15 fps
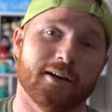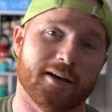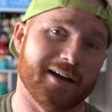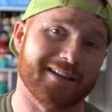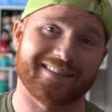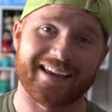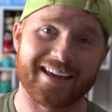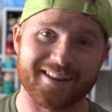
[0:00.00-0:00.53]
uh,
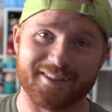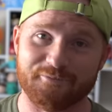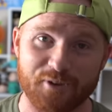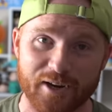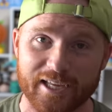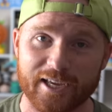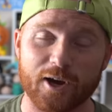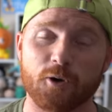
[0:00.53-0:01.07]
at the end of the
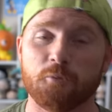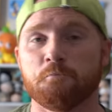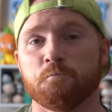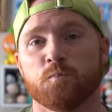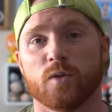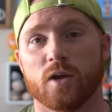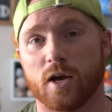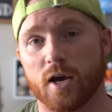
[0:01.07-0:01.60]
video.
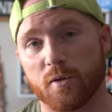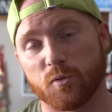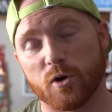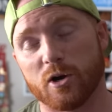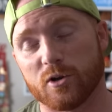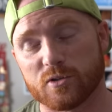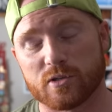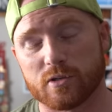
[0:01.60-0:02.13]
Uh,
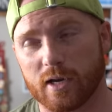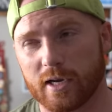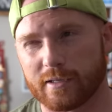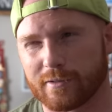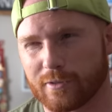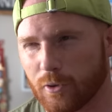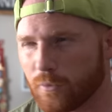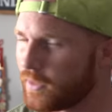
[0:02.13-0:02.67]
those I
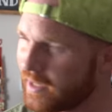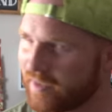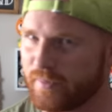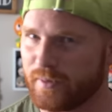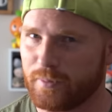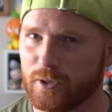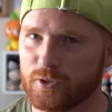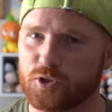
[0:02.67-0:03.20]
don't think have
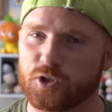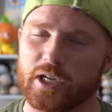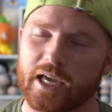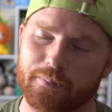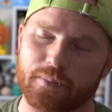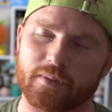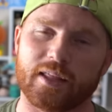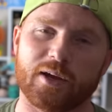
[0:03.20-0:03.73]
been posted
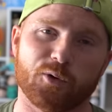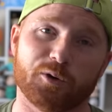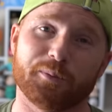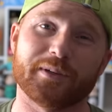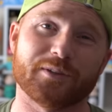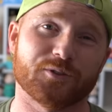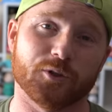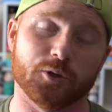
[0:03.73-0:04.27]
yet, but they will
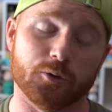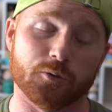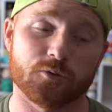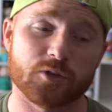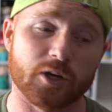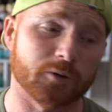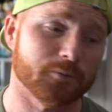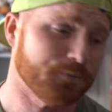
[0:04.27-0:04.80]
be soon.
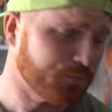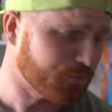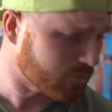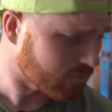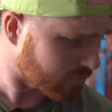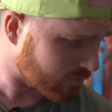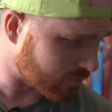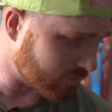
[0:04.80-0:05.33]
So
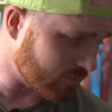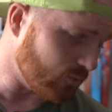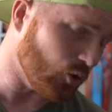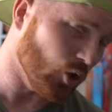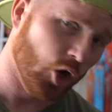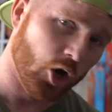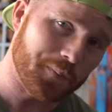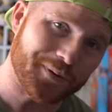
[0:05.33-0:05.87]

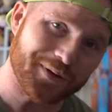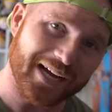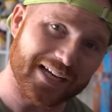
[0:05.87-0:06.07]
Hope you